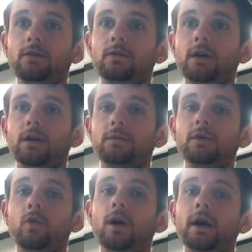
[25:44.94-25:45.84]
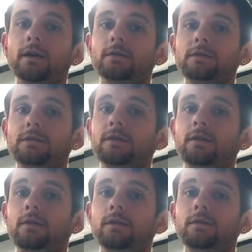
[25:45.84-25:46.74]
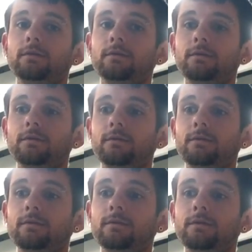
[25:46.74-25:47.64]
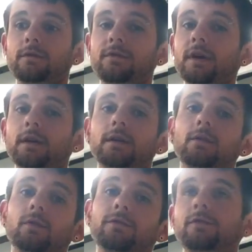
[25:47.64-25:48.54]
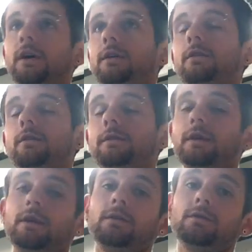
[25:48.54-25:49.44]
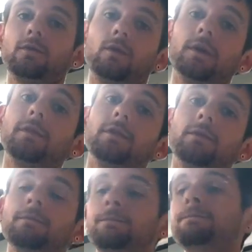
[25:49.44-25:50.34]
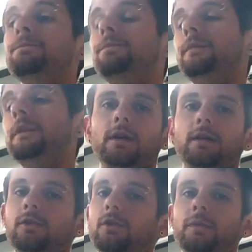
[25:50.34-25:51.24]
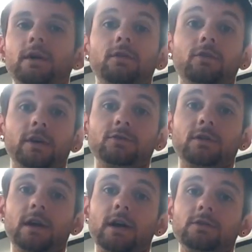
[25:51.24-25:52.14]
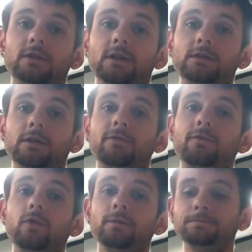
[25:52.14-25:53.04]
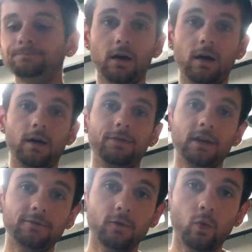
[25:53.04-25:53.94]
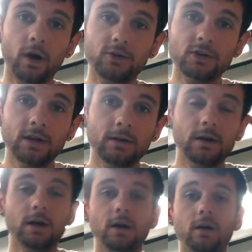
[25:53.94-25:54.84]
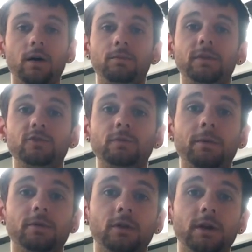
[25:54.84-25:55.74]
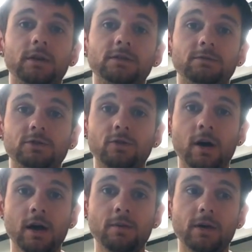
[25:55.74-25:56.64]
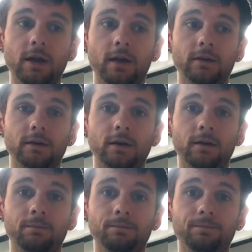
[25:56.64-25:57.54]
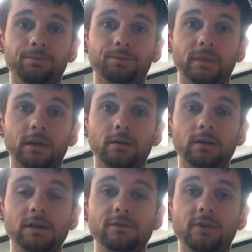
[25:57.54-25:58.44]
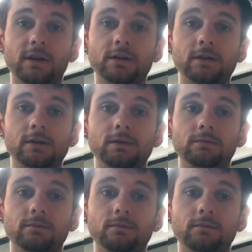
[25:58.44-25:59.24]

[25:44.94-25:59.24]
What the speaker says: kind of be quiet and still and think and reflect on things or whatever. And you can make a little extra cash, like I said before. Thanks for watching. Please remember to like and subscribe, and leave any